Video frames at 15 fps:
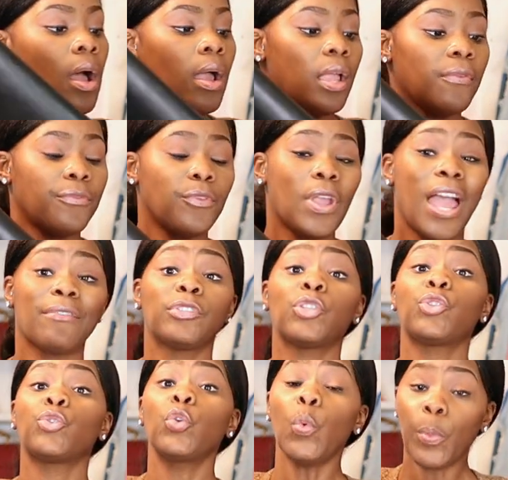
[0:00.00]
If you have
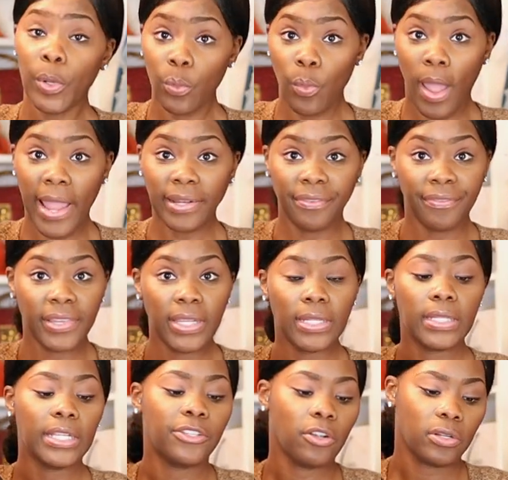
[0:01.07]
super wide feet,
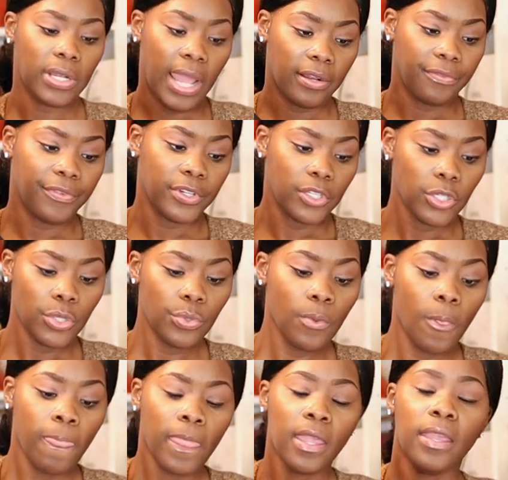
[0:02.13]
these are not for you.
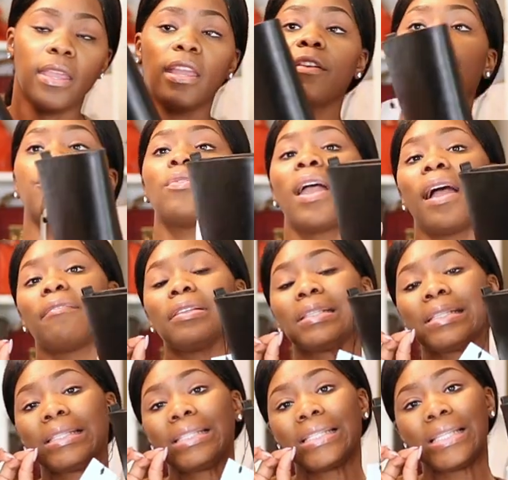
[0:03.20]
If you have
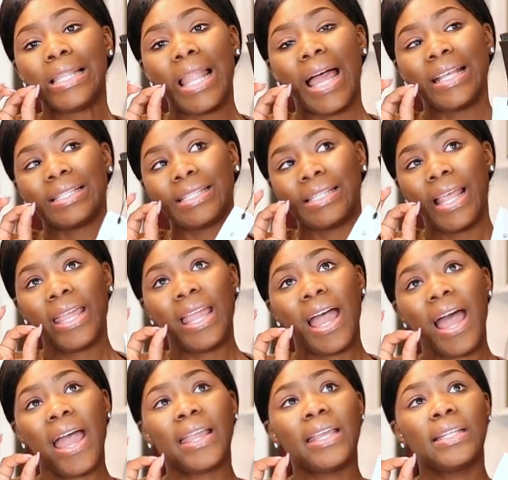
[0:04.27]
sl a slight
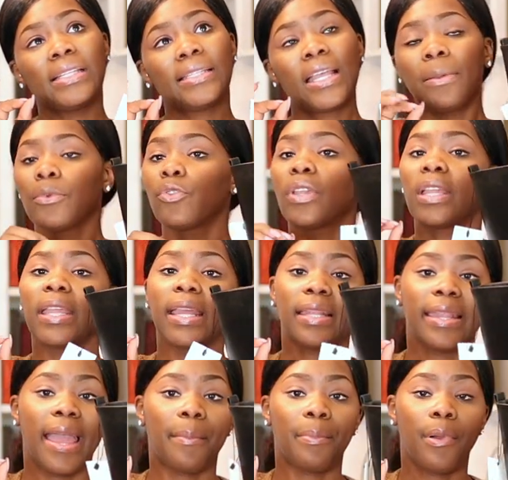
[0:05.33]
high instep, you can get
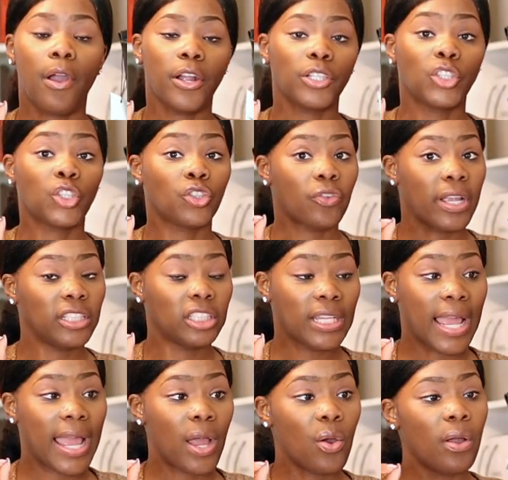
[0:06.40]
that part stretched
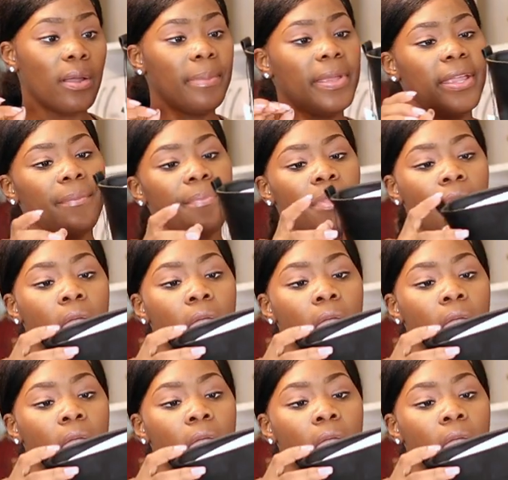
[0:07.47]
out a bit.